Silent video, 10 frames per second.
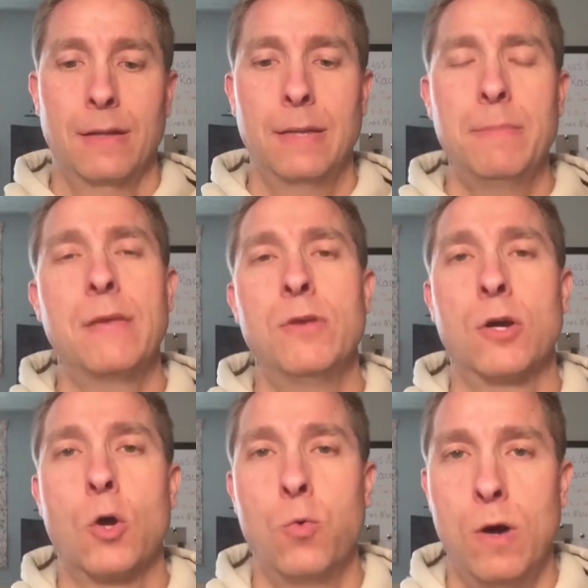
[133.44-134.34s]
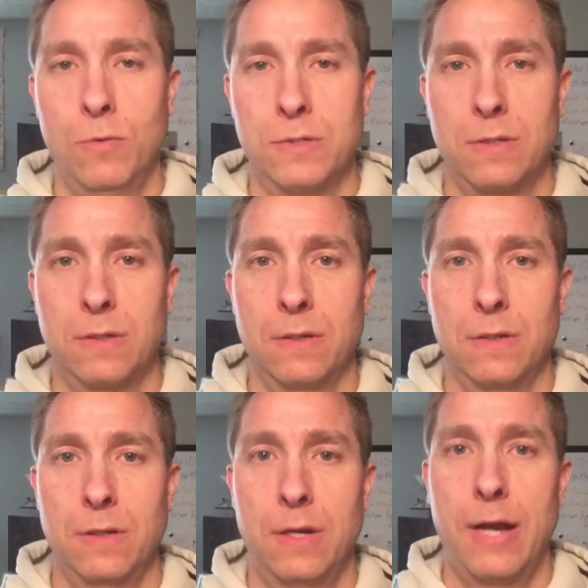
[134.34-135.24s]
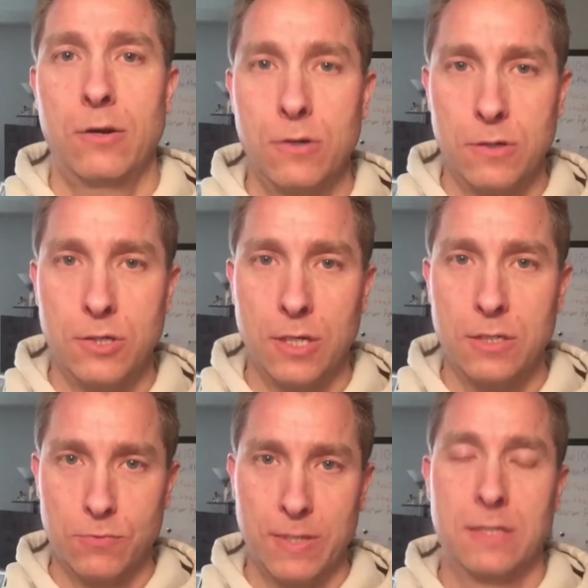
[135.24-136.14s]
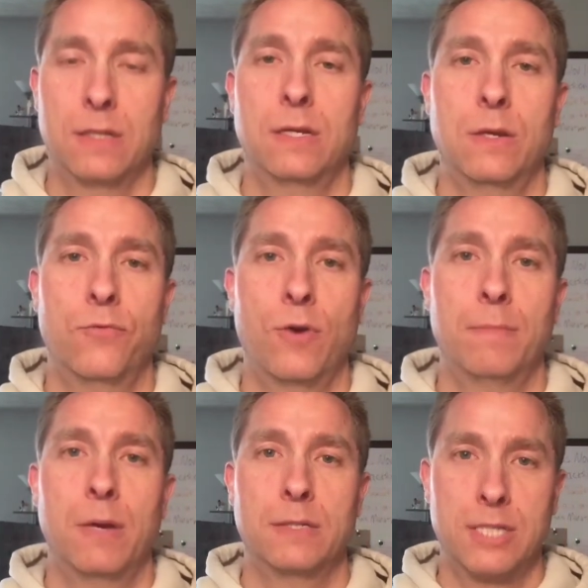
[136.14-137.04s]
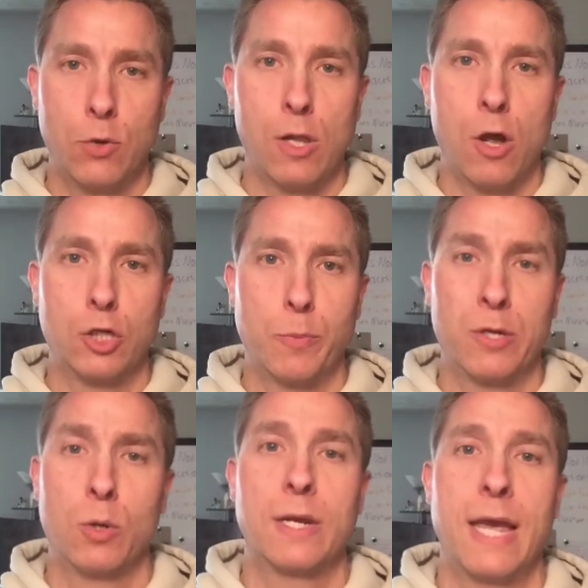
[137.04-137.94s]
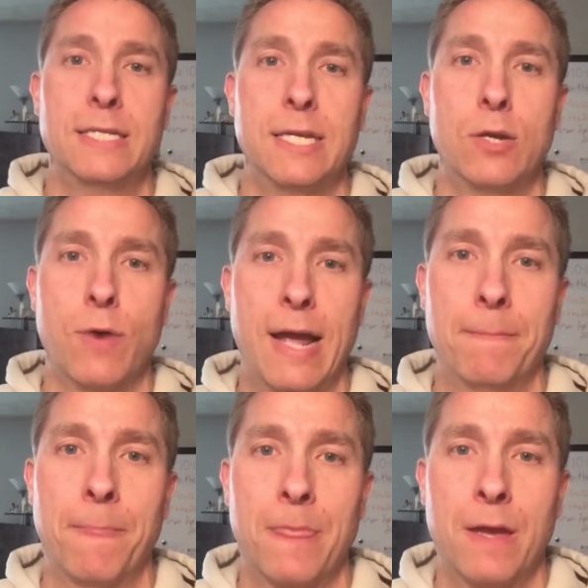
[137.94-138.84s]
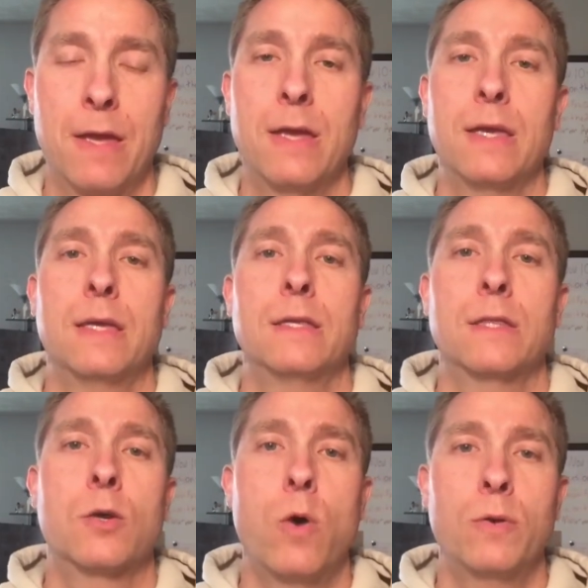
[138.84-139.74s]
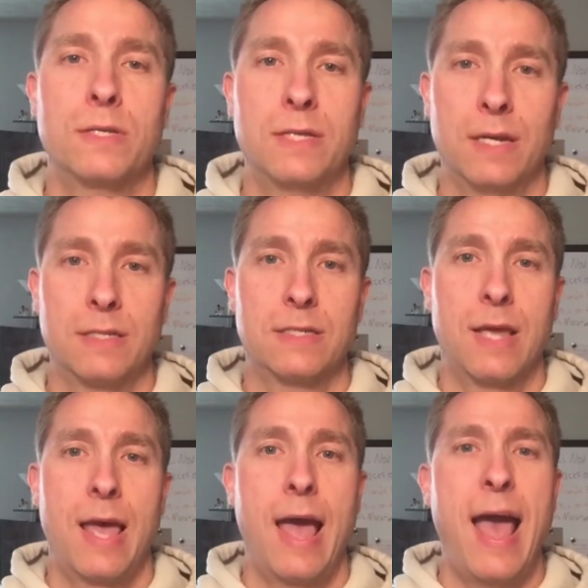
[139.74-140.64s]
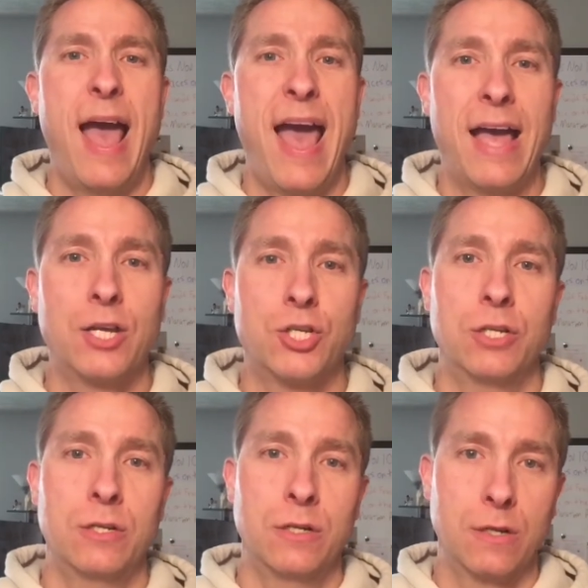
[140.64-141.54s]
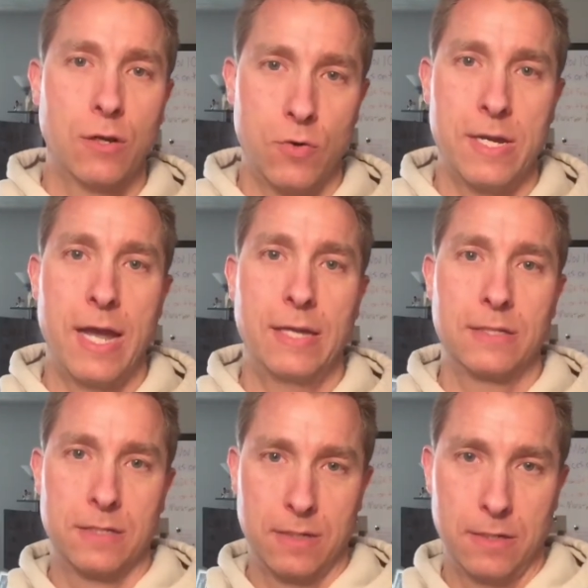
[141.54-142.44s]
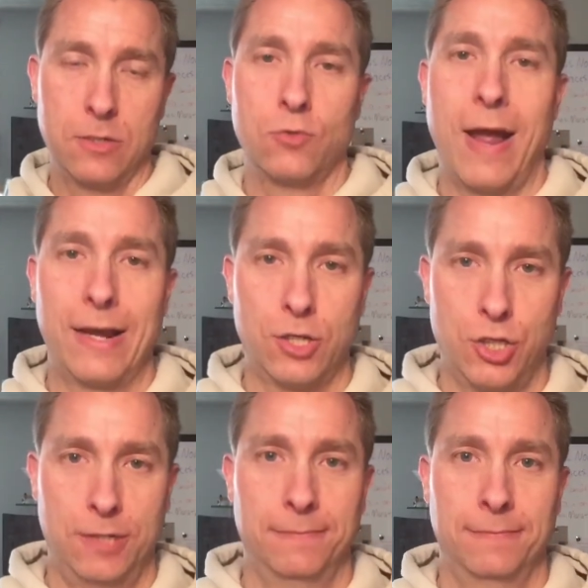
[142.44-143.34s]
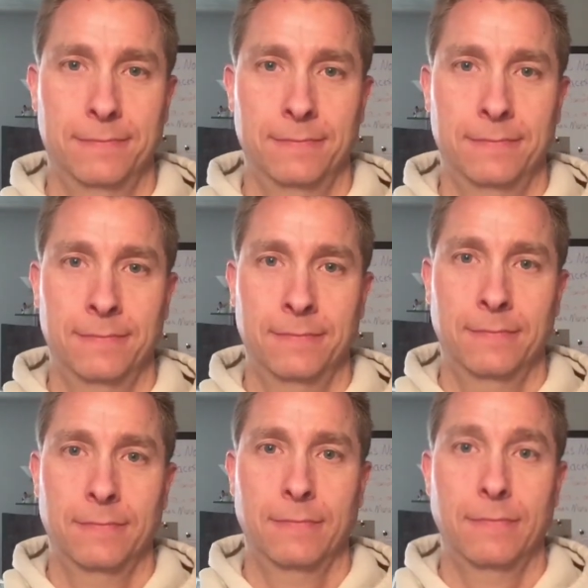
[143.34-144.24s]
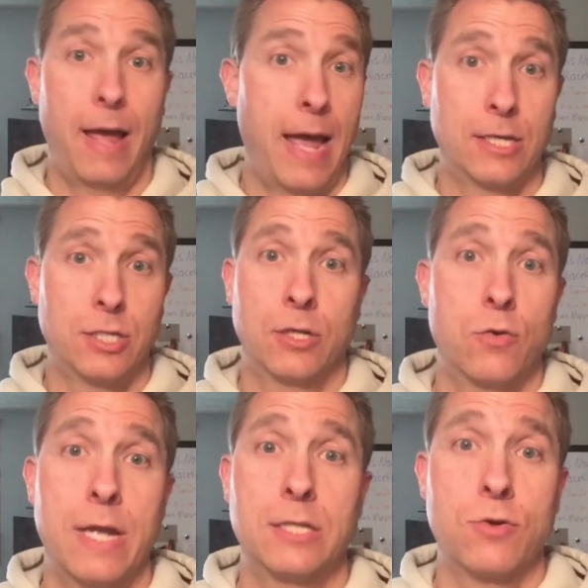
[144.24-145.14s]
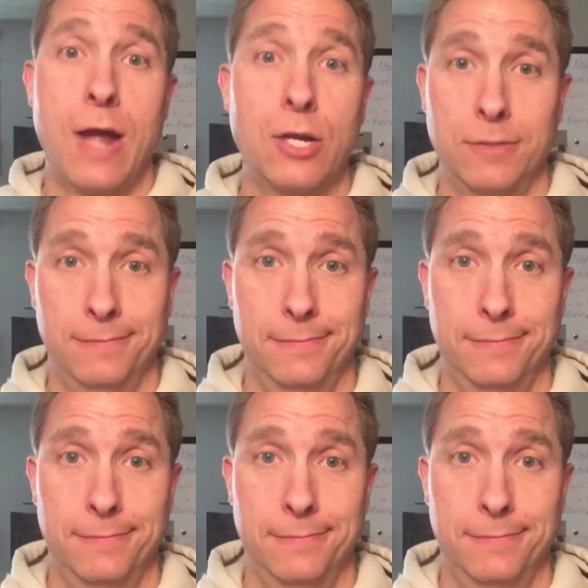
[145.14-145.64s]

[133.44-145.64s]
Let me give you a quote that I heard just recently from serial entrepreneur Casey Graham. The quote is this: action creates traction. Action creates traction.